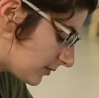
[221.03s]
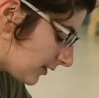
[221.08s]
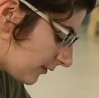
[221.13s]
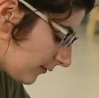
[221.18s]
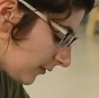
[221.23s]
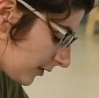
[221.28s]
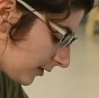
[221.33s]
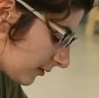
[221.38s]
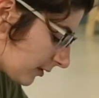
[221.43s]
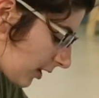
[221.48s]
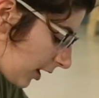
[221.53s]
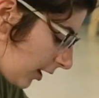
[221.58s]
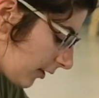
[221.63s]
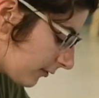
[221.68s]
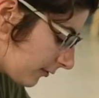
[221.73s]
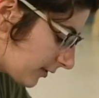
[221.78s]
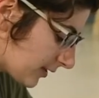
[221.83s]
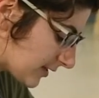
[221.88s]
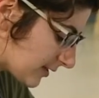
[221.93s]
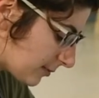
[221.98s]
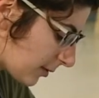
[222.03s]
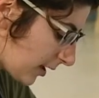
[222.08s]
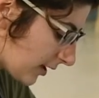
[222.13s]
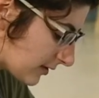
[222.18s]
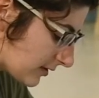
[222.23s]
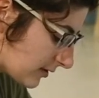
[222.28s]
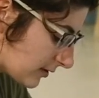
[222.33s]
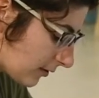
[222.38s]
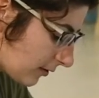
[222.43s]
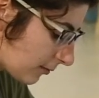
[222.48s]
different coloring
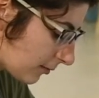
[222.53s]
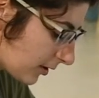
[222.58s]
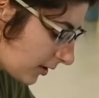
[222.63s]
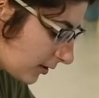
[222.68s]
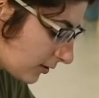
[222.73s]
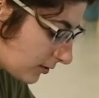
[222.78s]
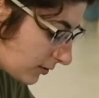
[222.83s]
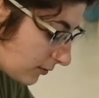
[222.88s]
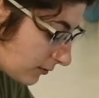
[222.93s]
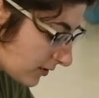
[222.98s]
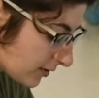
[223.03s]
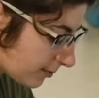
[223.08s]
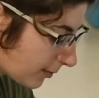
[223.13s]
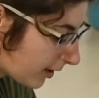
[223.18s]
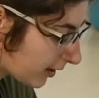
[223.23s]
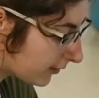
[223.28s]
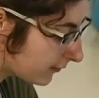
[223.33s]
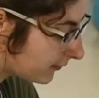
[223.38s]
spots. So I'm going to do a spot of